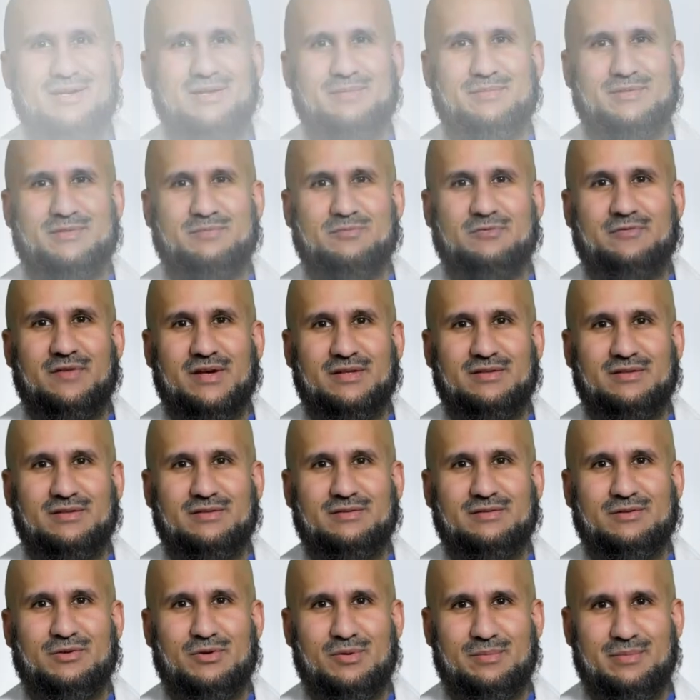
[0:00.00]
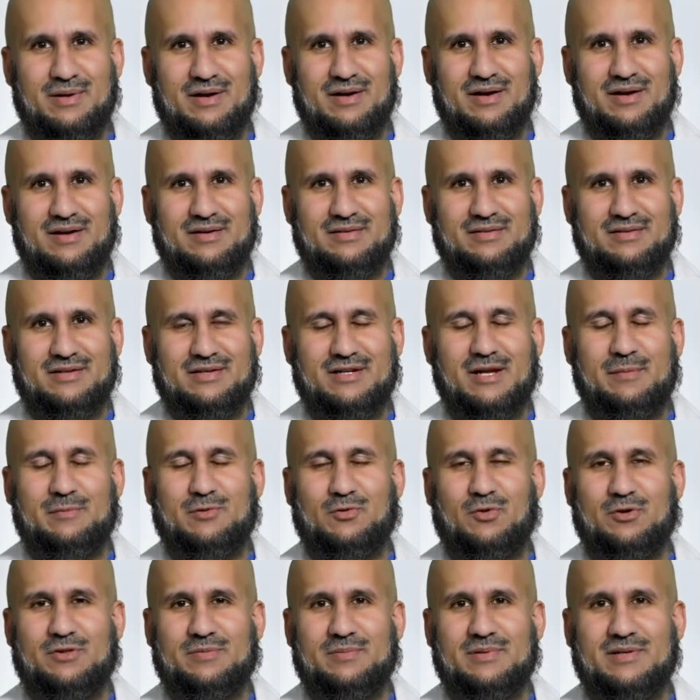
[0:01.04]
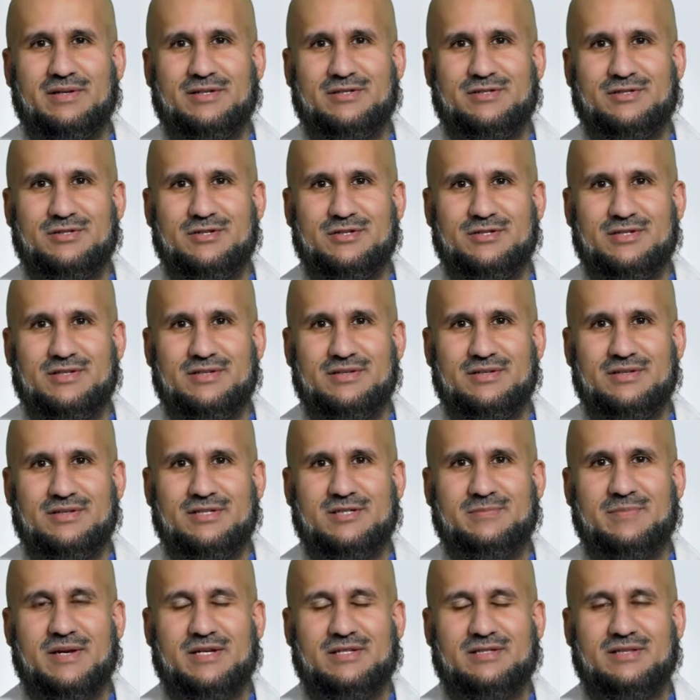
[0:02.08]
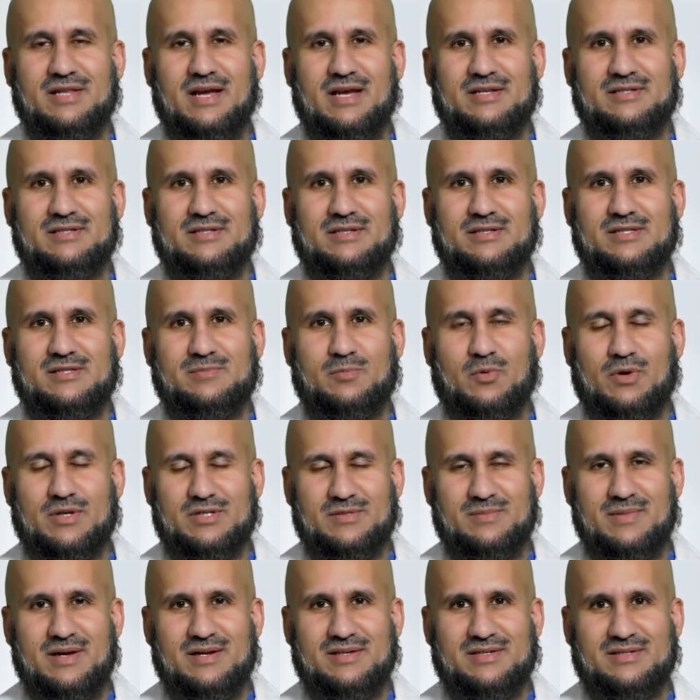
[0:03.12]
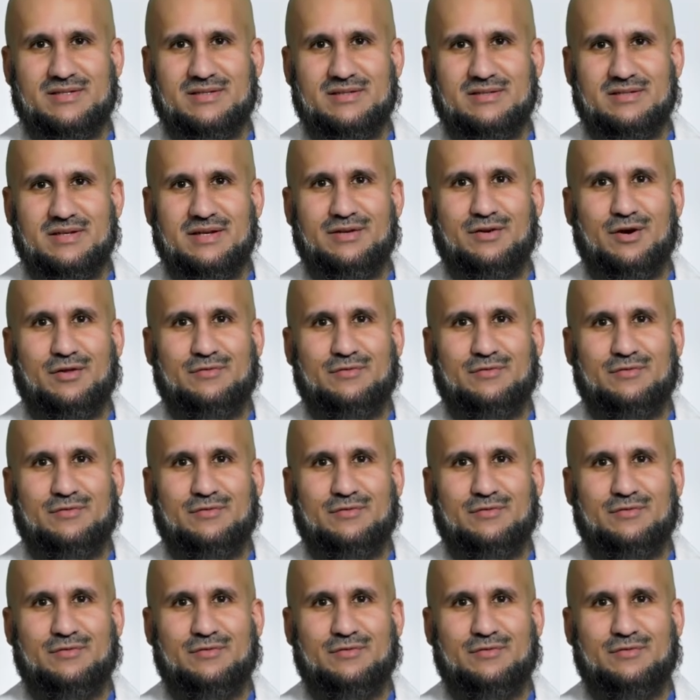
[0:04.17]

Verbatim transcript: name is Mufaddal Gombera, and I'm an orthopedic surgeon specializing in sports medicine and